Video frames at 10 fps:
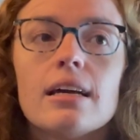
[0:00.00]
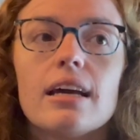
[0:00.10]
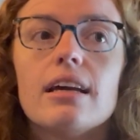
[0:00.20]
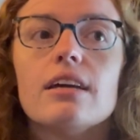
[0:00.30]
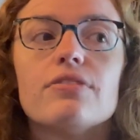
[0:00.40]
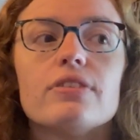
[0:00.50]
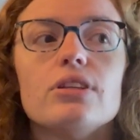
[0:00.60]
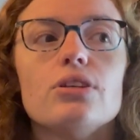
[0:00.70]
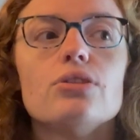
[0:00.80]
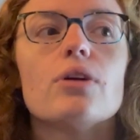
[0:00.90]
if
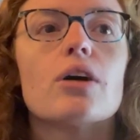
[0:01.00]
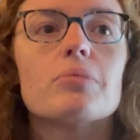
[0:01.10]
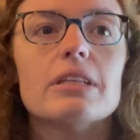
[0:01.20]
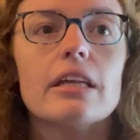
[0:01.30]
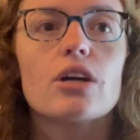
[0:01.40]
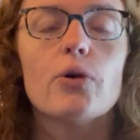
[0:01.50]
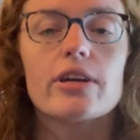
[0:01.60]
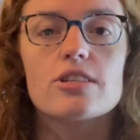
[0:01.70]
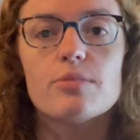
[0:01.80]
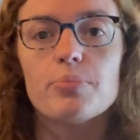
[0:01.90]
you are really
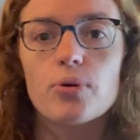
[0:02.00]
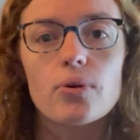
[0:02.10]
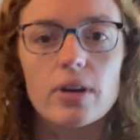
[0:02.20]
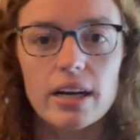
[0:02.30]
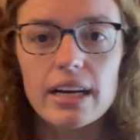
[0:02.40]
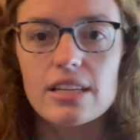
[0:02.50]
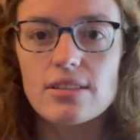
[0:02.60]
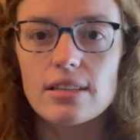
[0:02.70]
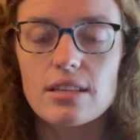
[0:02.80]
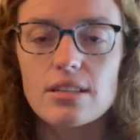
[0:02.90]
going to pour
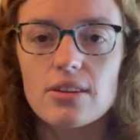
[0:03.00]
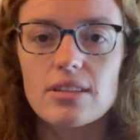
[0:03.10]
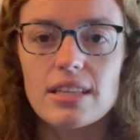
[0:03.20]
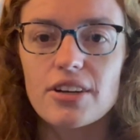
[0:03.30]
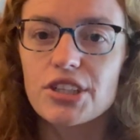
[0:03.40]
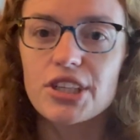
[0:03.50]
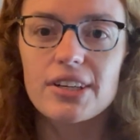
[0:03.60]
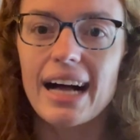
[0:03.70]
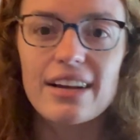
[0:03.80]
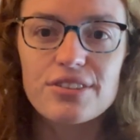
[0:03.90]
into the students that are in your
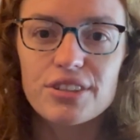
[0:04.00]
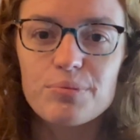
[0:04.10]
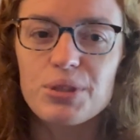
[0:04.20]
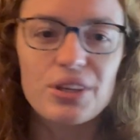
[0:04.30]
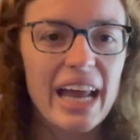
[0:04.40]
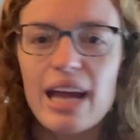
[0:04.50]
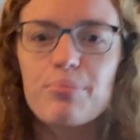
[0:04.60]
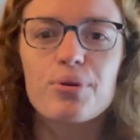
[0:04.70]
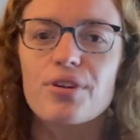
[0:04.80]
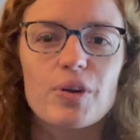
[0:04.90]
classroom, you can't
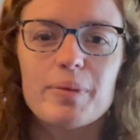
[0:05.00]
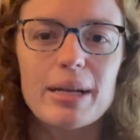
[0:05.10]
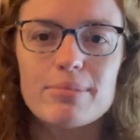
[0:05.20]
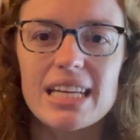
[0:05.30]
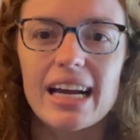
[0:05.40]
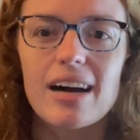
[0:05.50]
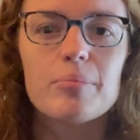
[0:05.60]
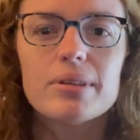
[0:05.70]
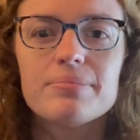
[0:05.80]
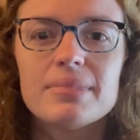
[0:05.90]
pour from an empty cup.
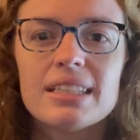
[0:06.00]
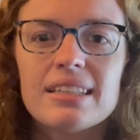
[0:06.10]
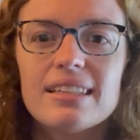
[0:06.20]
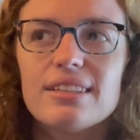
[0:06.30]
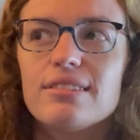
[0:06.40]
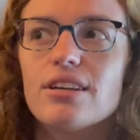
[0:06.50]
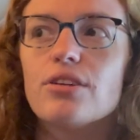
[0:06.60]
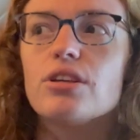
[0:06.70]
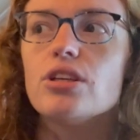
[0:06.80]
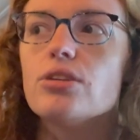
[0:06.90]
So
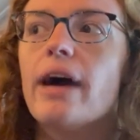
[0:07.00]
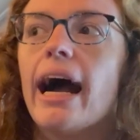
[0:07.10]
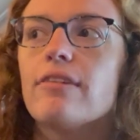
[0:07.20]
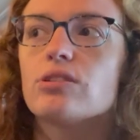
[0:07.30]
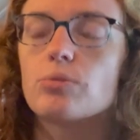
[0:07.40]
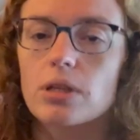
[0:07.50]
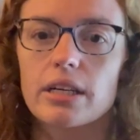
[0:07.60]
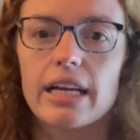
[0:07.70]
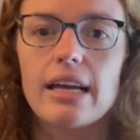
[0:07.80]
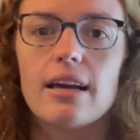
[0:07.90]
you have to
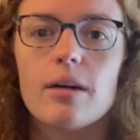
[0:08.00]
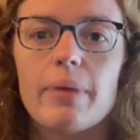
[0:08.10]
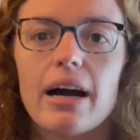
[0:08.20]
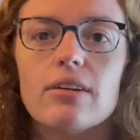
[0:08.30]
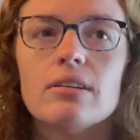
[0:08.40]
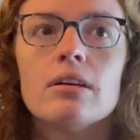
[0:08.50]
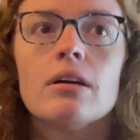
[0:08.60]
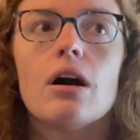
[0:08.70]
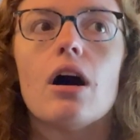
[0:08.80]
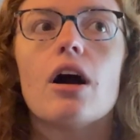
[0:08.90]
worry about,
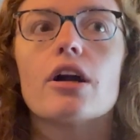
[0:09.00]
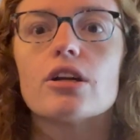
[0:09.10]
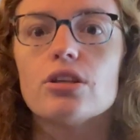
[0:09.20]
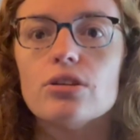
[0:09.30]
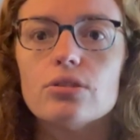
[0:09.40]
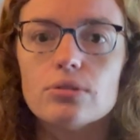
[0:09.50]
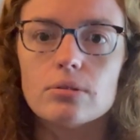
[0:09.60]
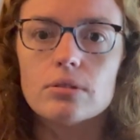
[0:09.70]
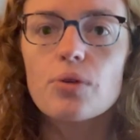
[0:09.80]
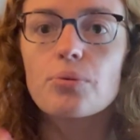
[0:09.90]
are
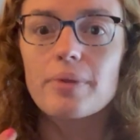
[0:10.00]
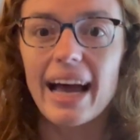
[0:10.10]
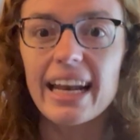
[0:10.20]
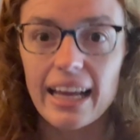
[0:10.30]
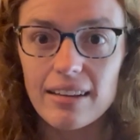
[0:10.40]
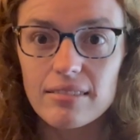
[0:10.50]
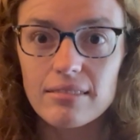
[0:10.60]
you ready?